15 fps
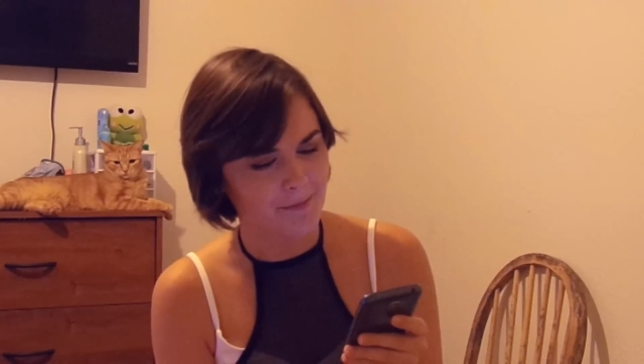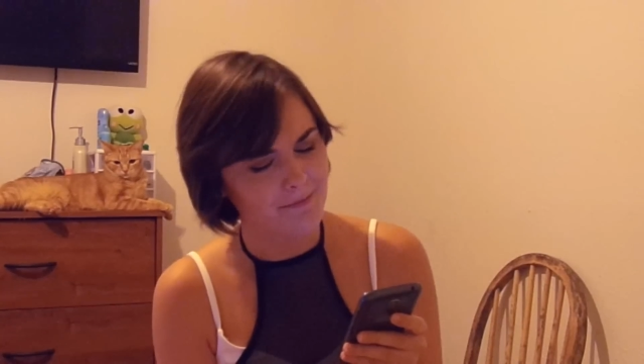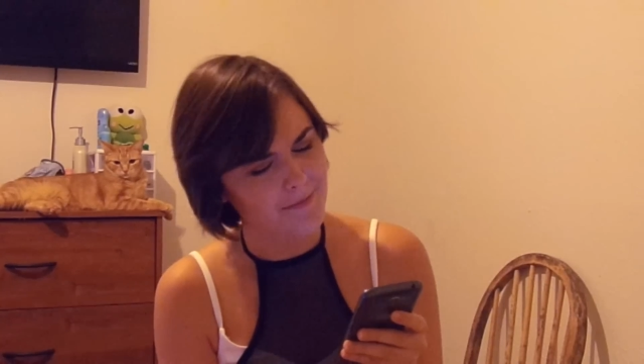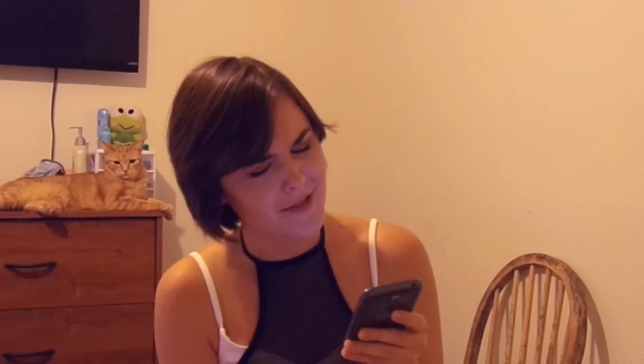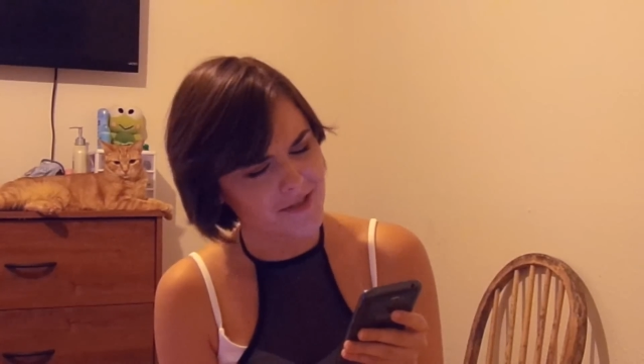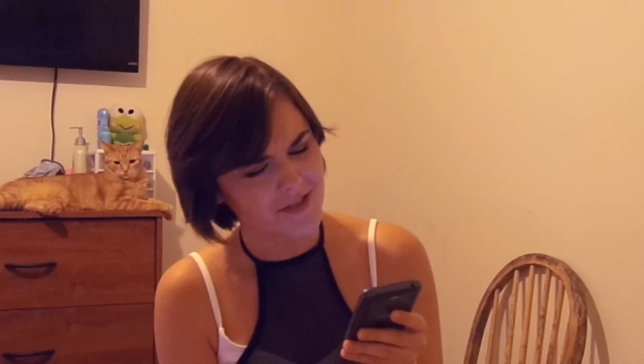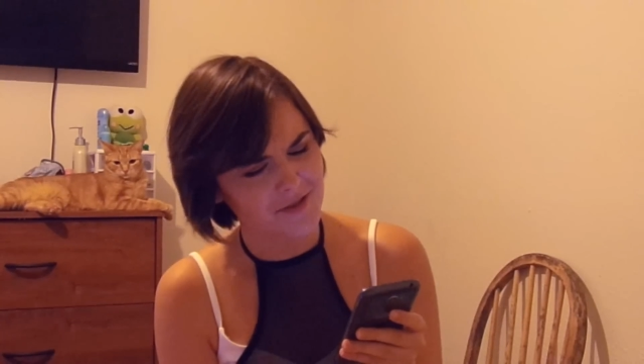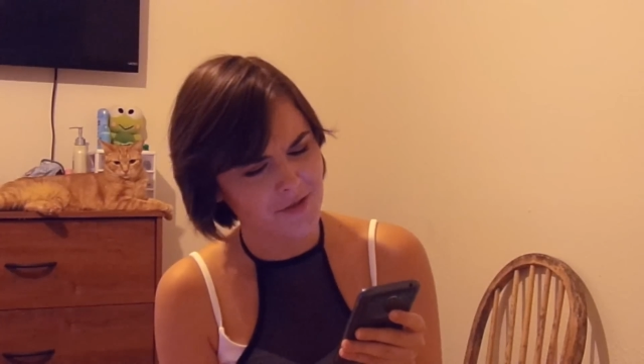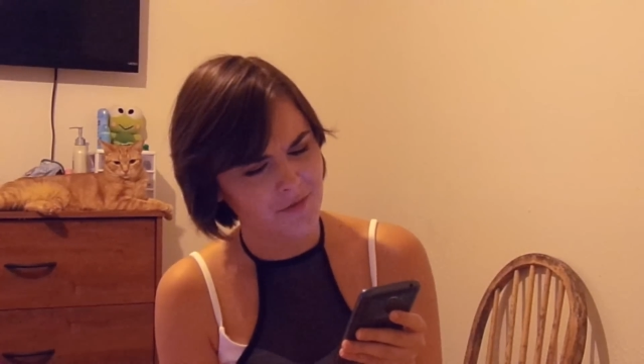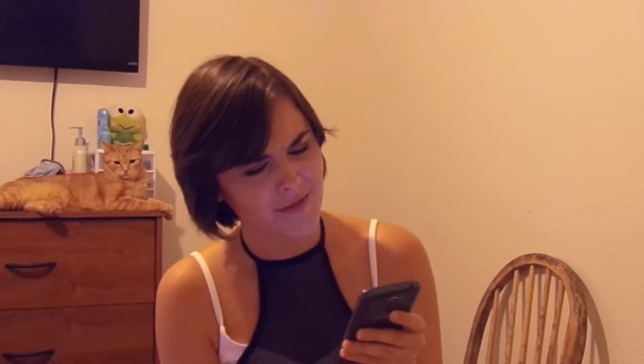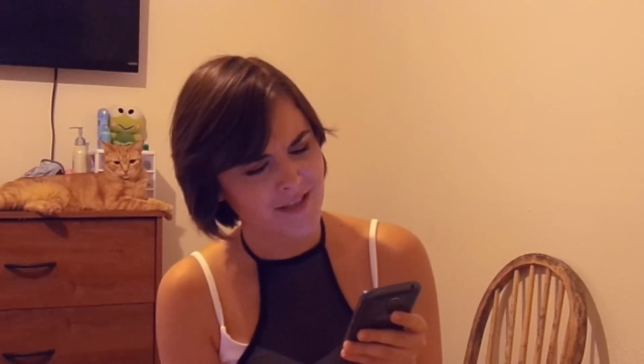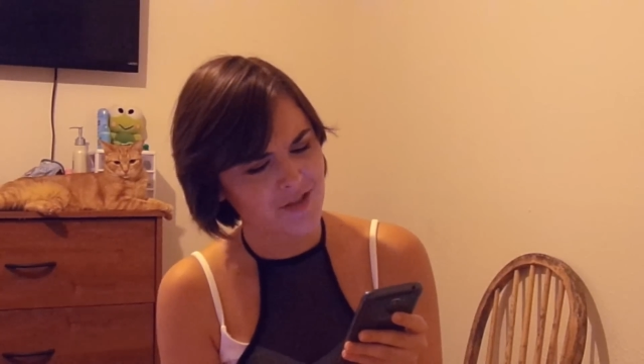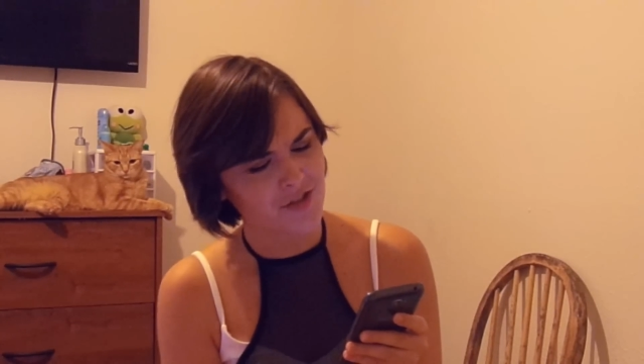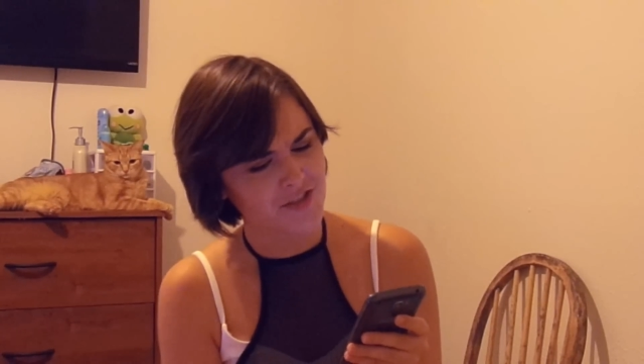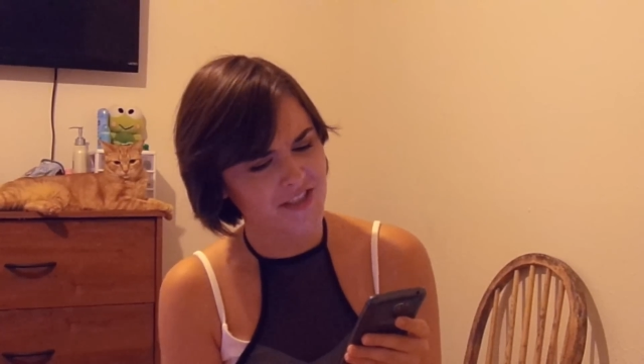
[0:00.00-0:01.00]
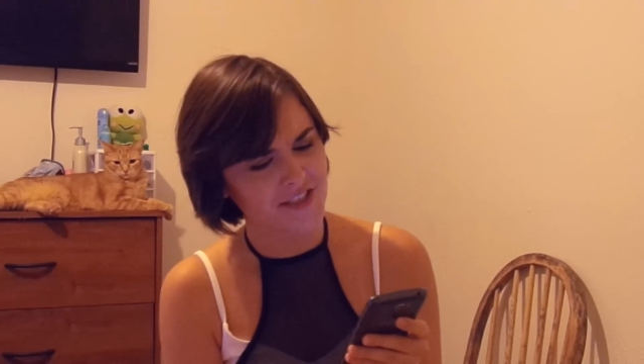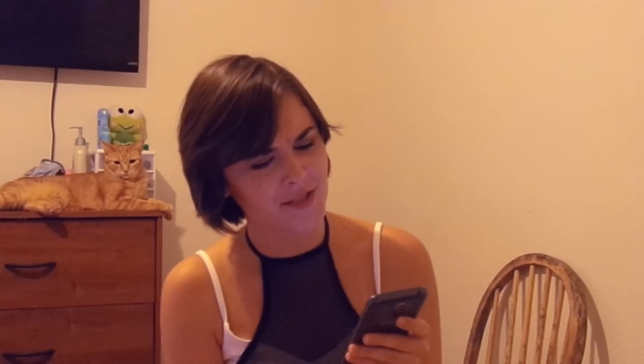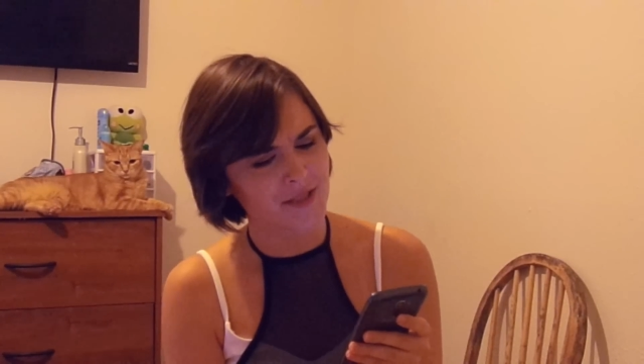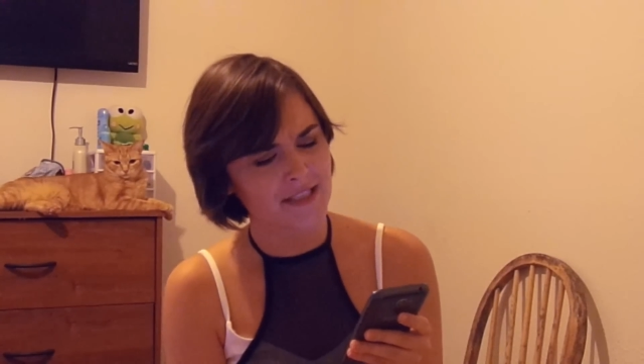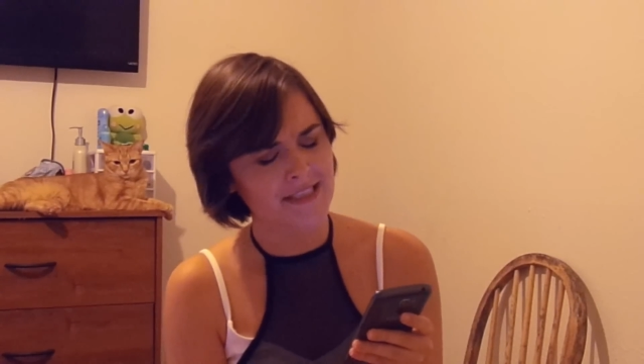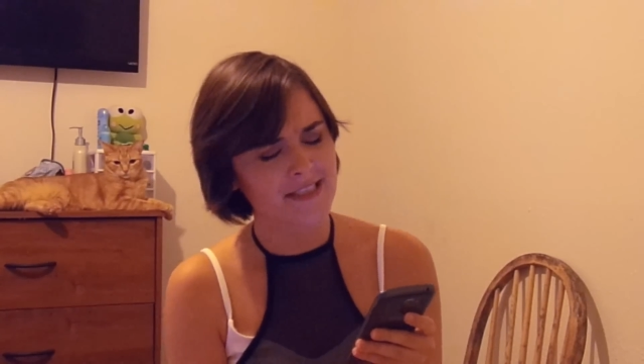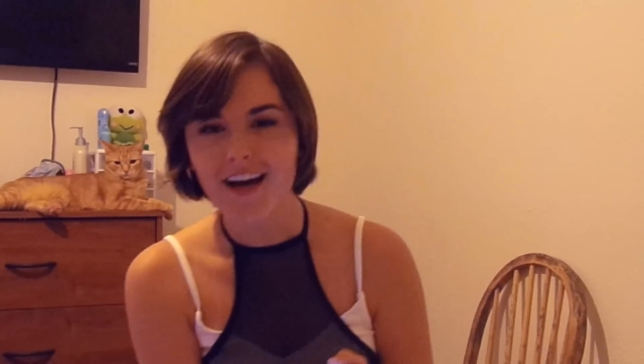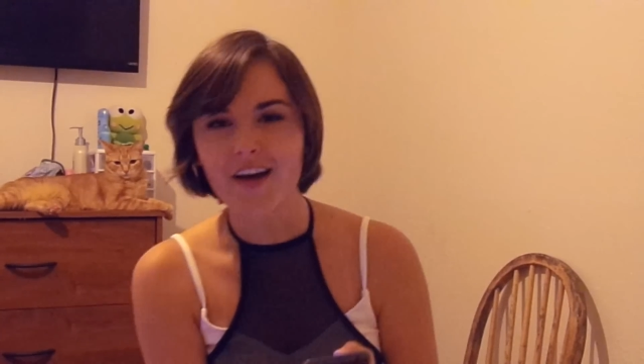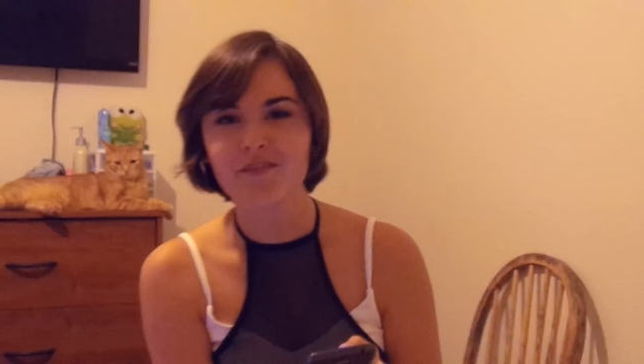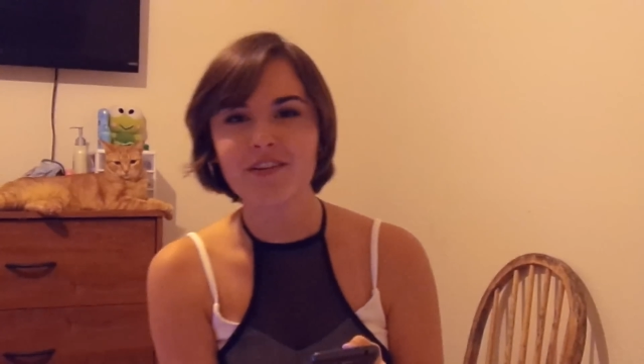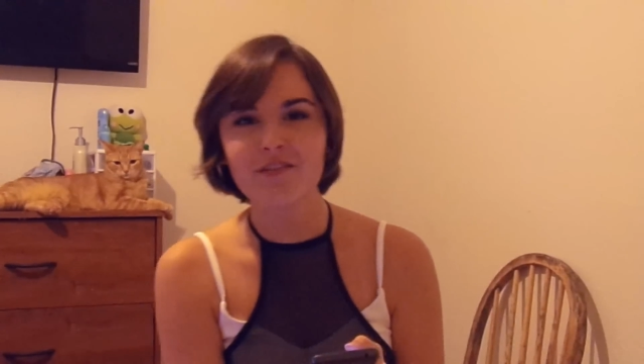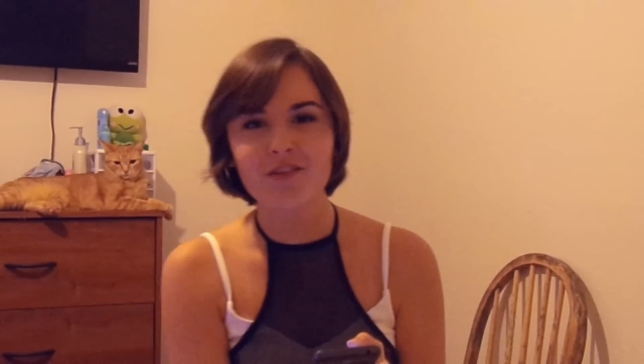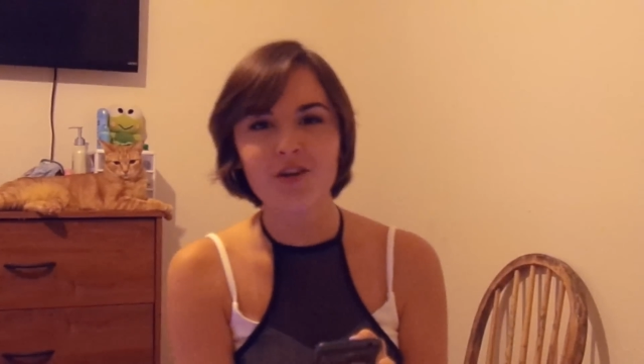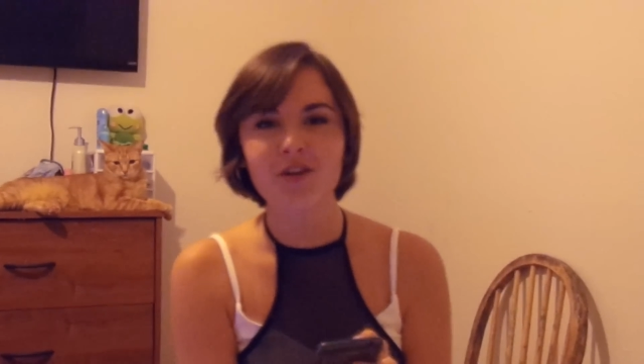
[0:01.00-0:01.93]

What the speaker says: Monster Rancher series? I've never